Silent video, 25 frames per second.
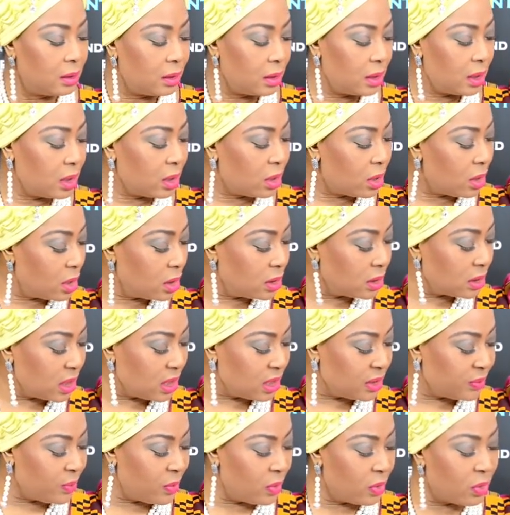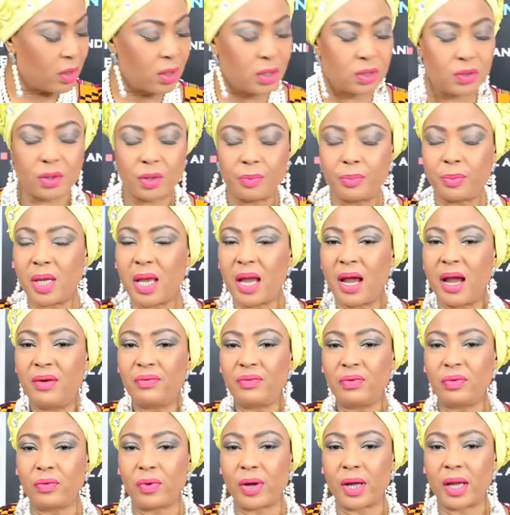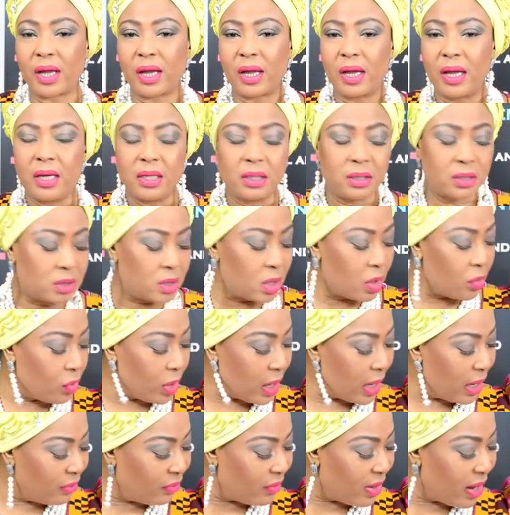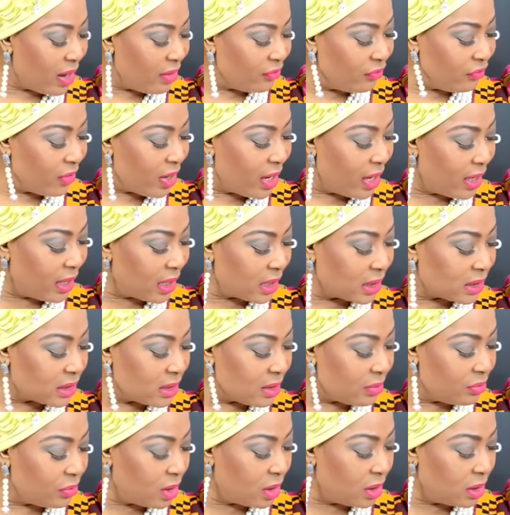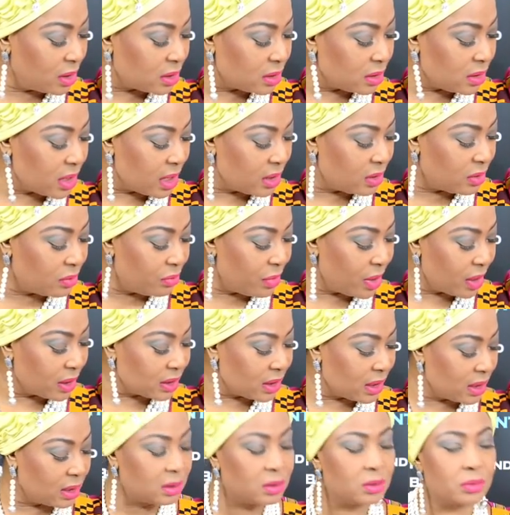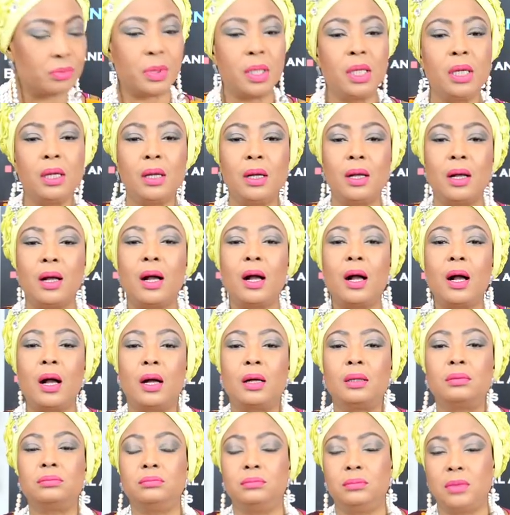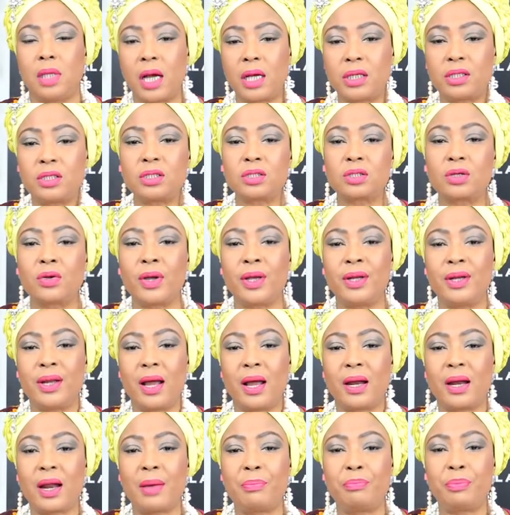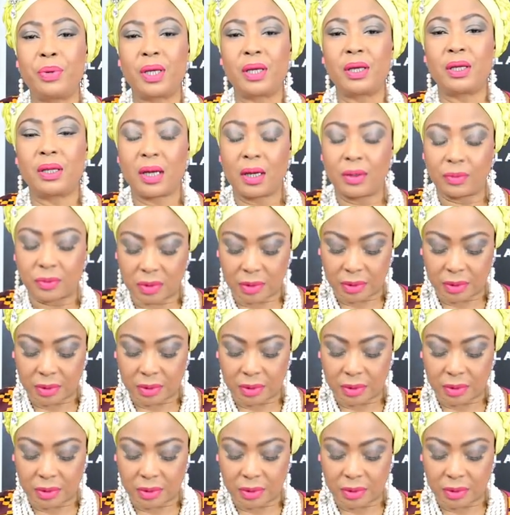It goes, this book goes with me everywhere. And so whenever I find that something is trying to make sense to me, ah, I just go in there and I pick it out.